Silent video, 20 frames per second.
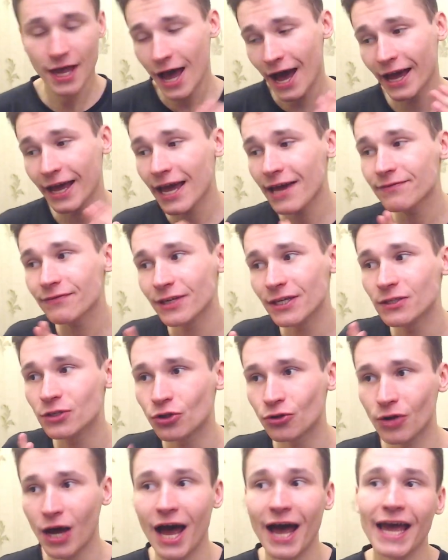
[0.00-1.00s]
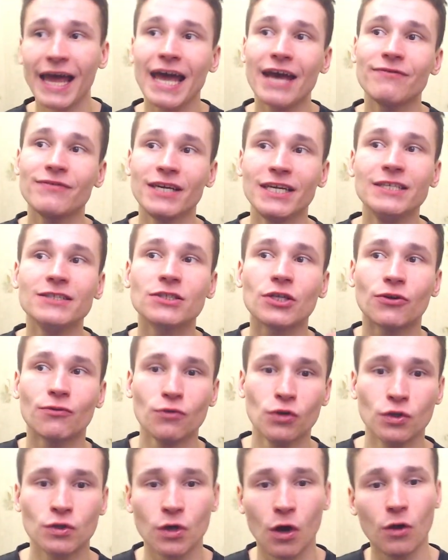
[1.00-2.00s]
I have inter I have
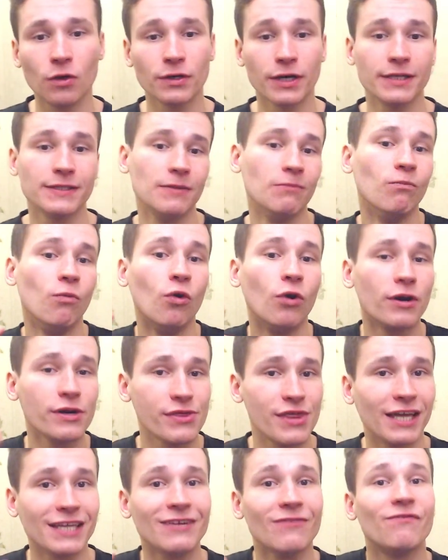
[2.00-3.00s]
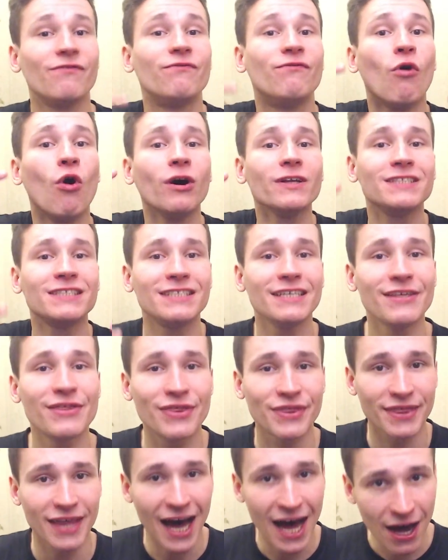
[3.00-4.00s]
interviewed already more than
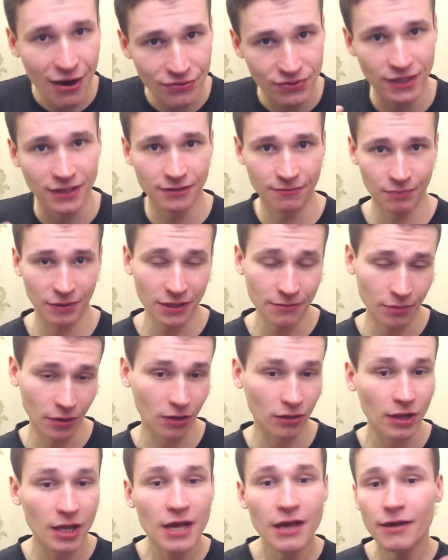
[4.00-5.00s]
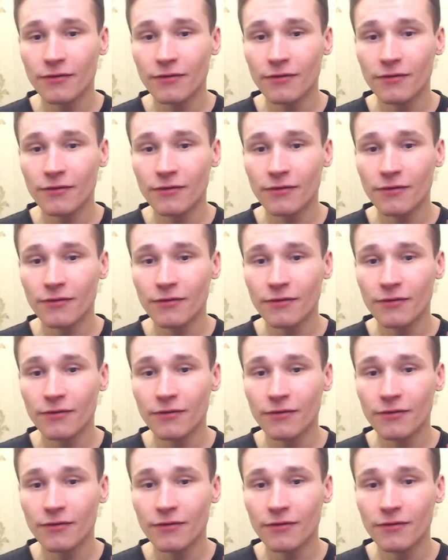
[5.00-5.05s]
40,000 people,